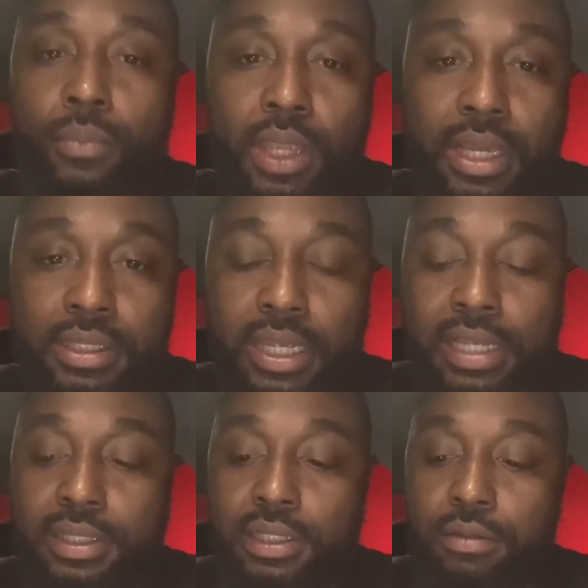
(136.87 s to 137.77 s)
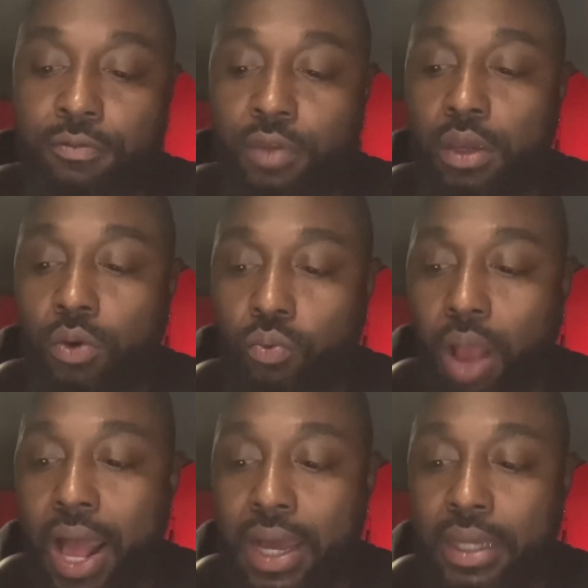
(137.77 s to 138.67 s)
it's easy to feel
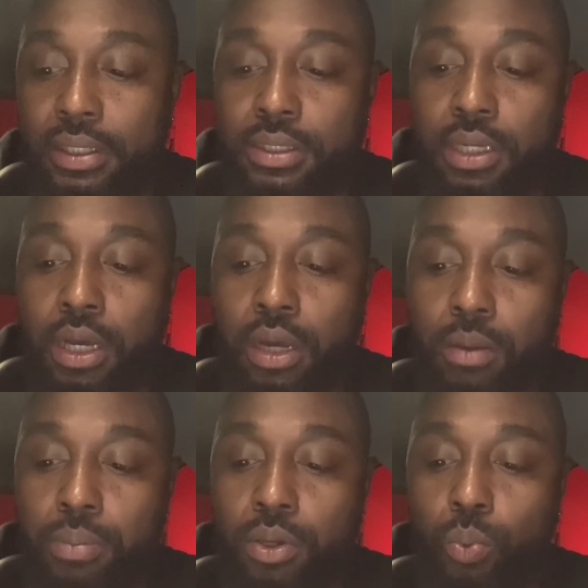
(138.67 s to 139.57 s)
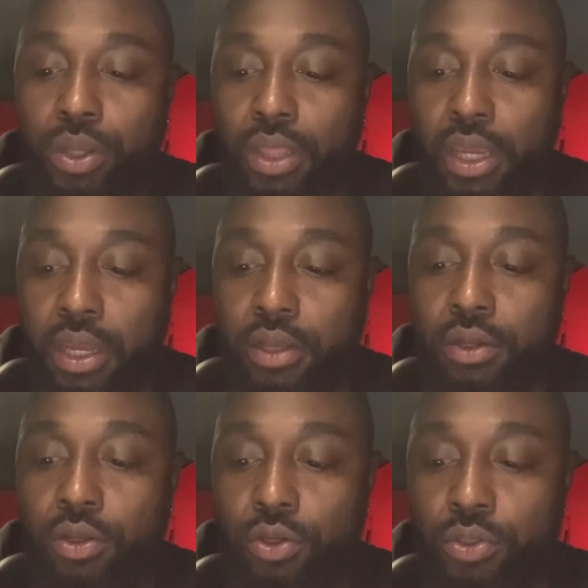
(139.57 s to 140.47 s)
rise up
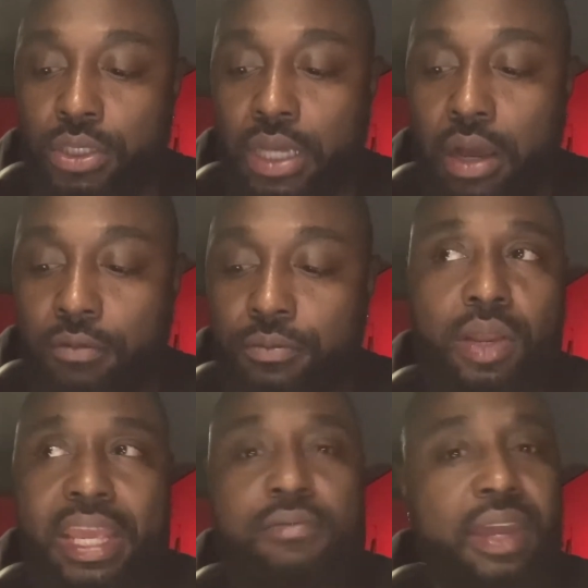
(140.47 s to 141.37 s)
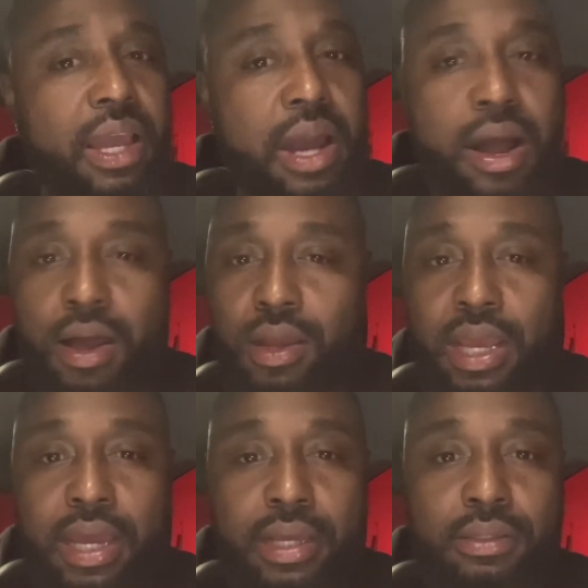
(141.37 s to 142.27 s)
within yourself. Even God
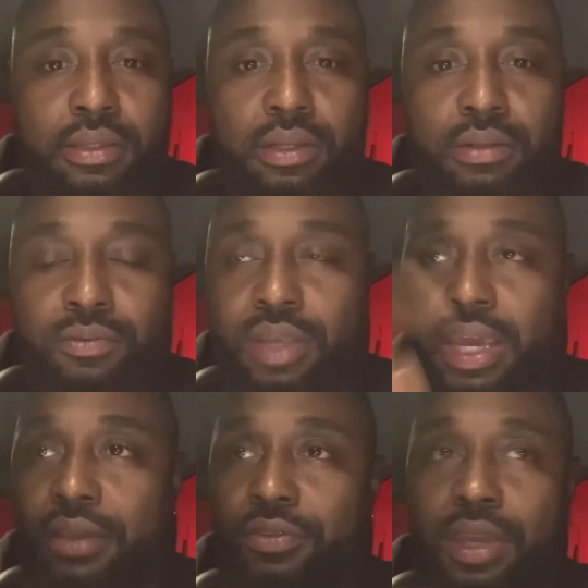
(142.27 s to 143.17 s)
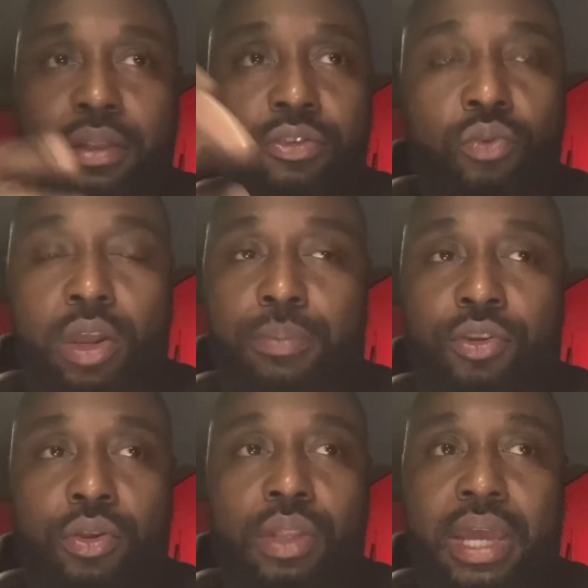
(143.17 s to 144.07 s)
says in
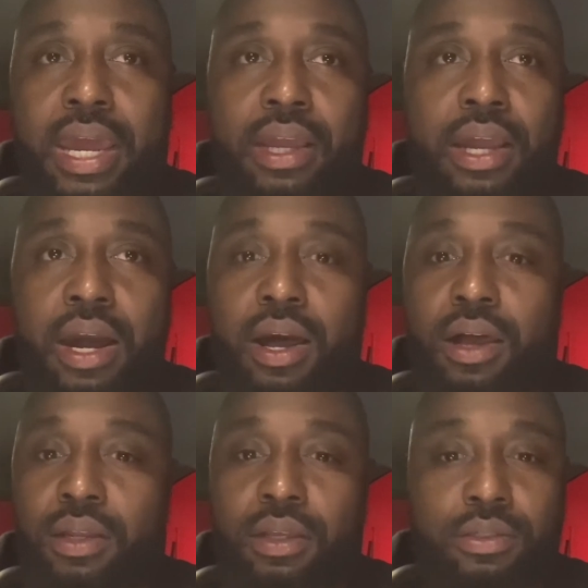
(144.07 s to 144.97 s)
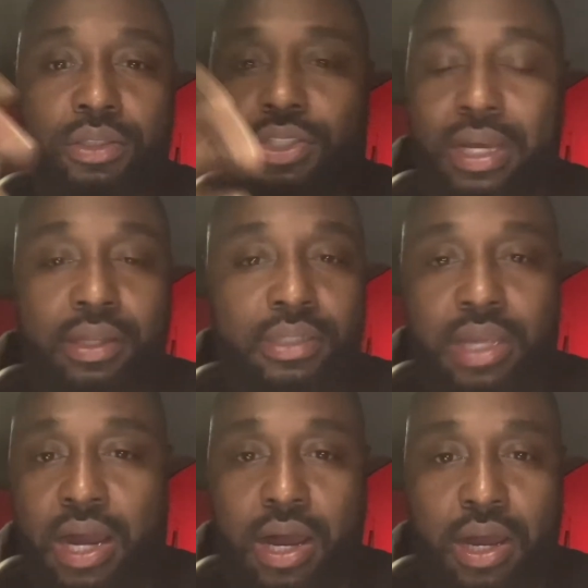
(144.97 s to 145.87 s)
scripture that God is jealous.
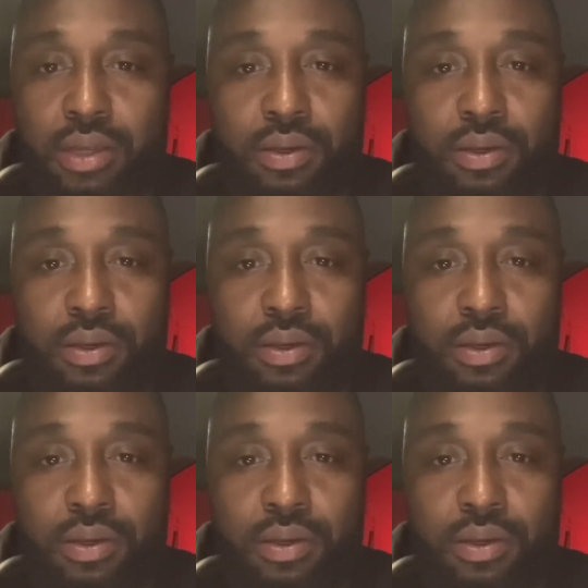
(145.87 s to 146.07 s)
God